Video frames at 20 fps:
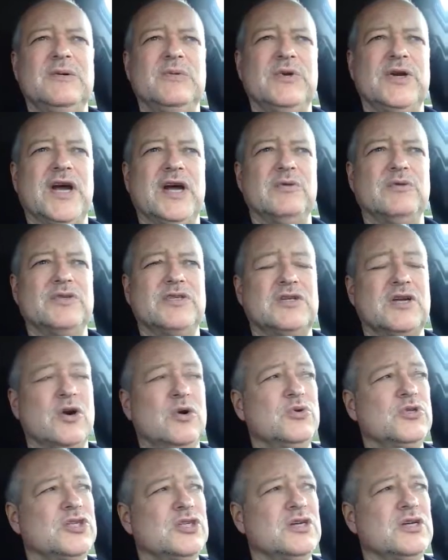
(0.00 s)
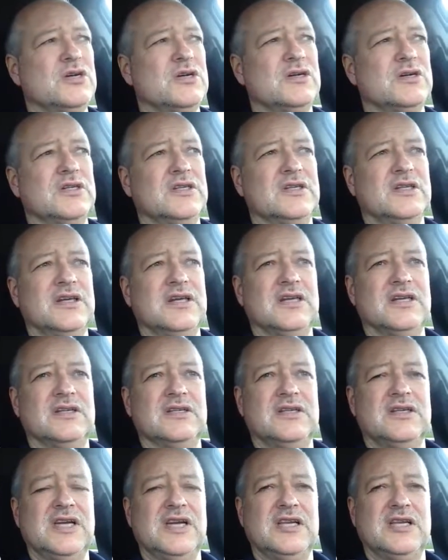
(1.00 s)
when I was coaching her
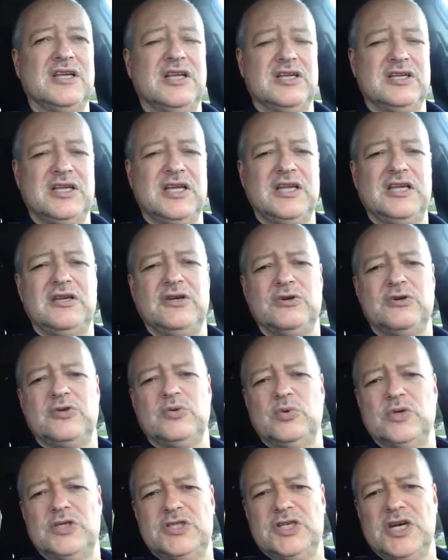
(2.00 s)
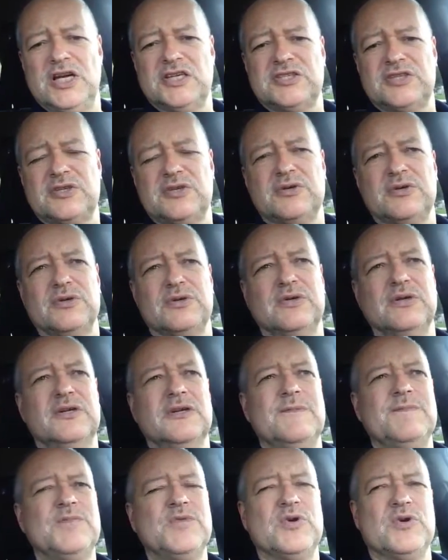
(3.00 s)
and getting her to adjust her
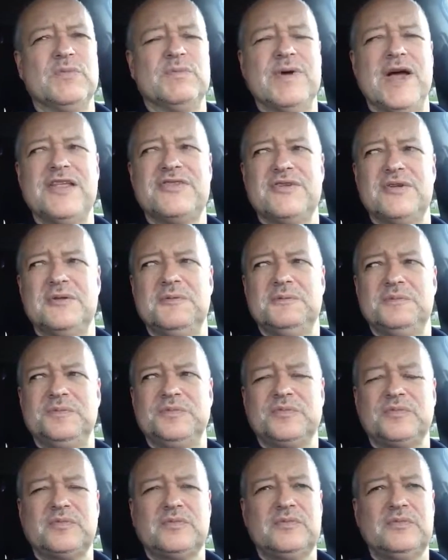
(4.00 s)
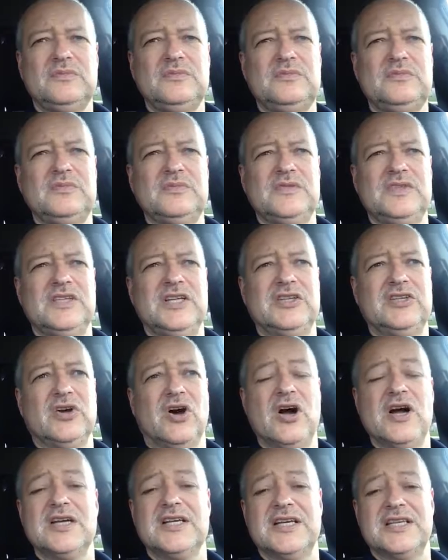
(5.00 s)
method, the
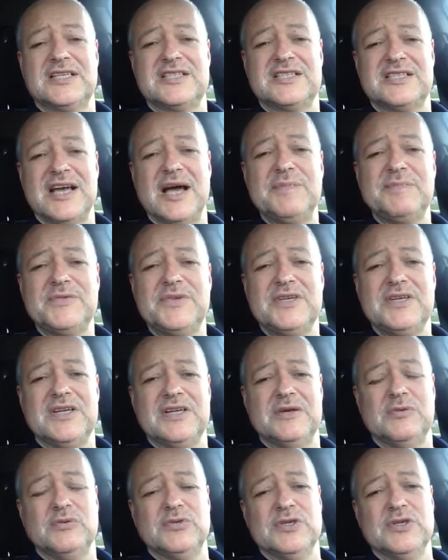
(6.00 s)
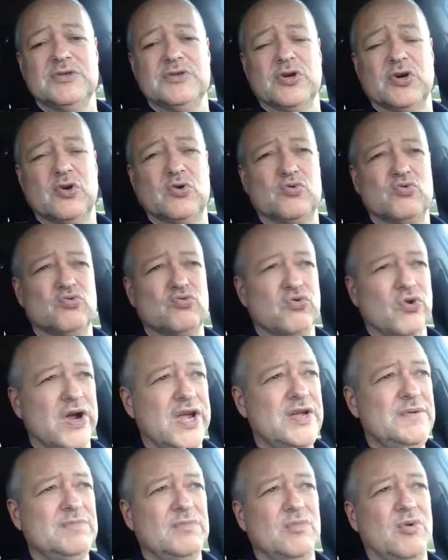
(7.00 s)
dog accepted it. It was a
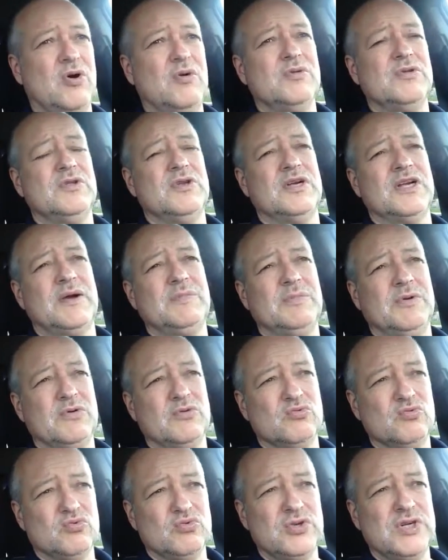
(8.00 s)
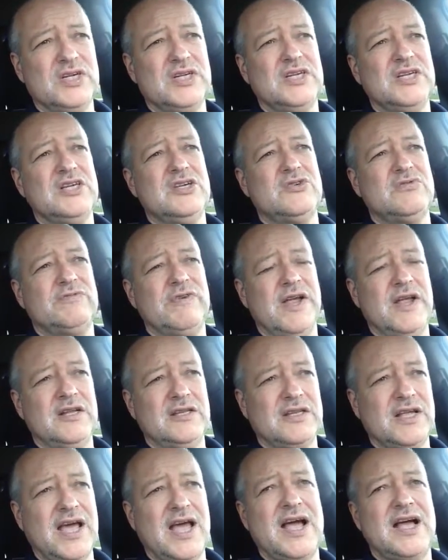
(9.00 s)
great a couple of really
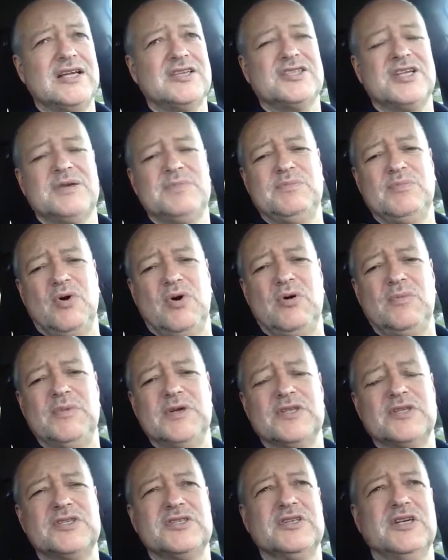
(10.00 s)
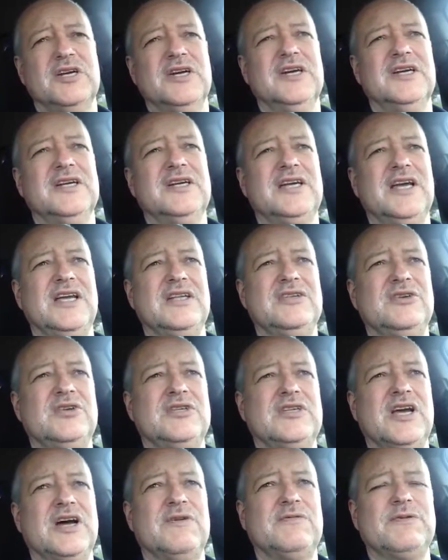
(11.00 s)
fantastic moments, and you
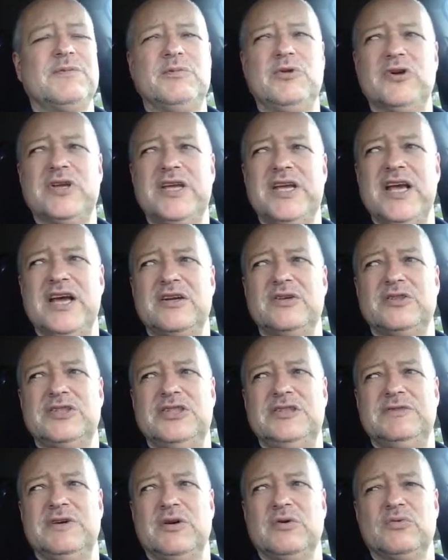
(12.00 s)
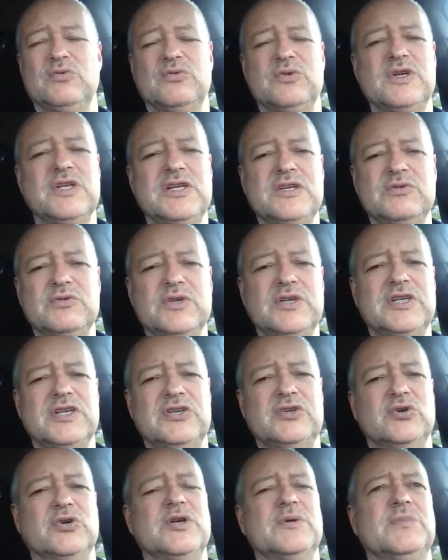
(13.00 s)
could tell from looking at her, she felt really, really
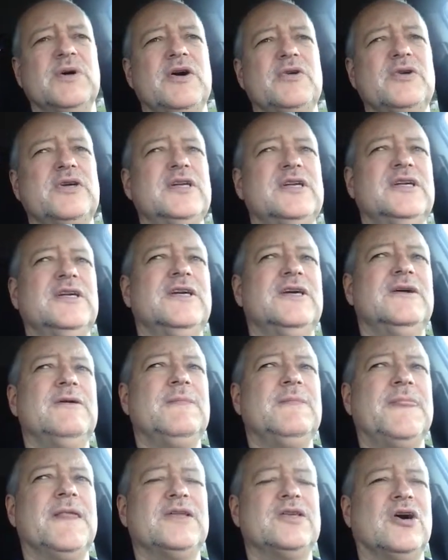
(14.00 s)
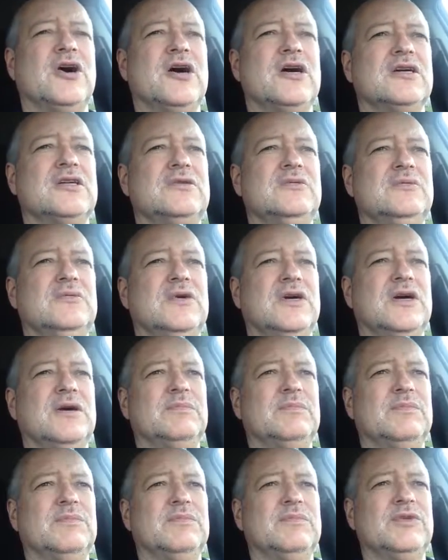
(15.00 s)
good about it. The dog,
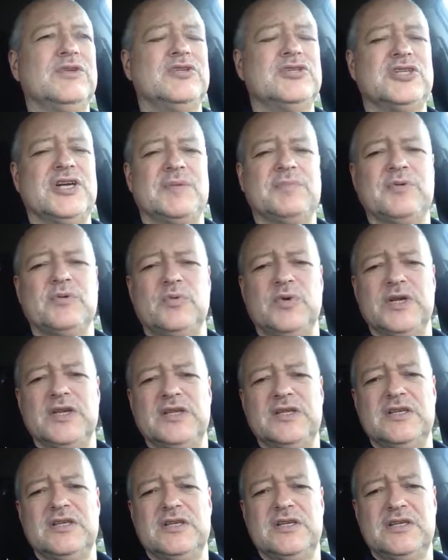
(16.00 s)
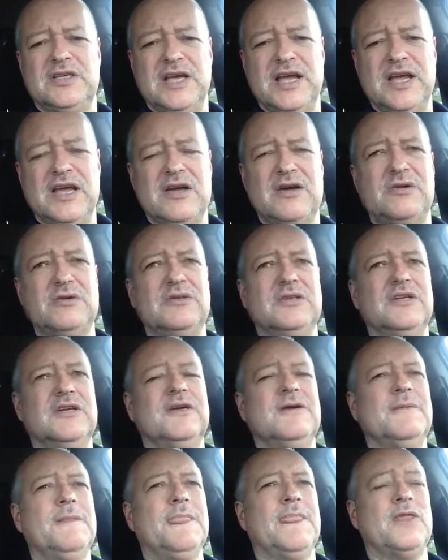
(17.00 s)
the shepherd, went into the down
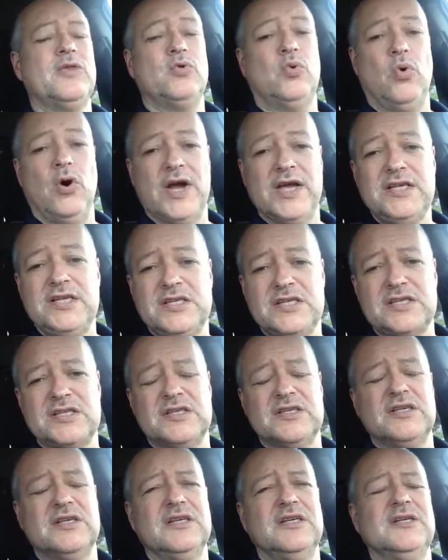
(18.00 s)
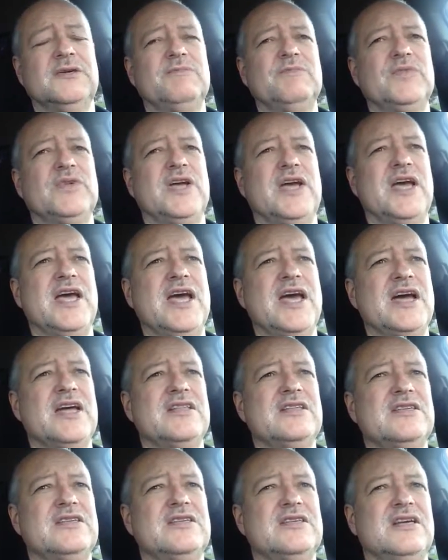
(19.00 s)
twice,
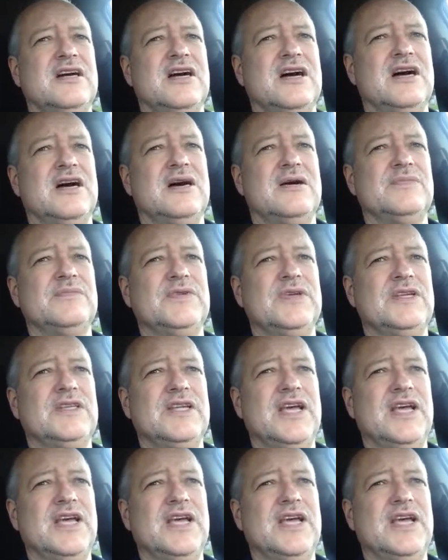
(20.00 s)
and the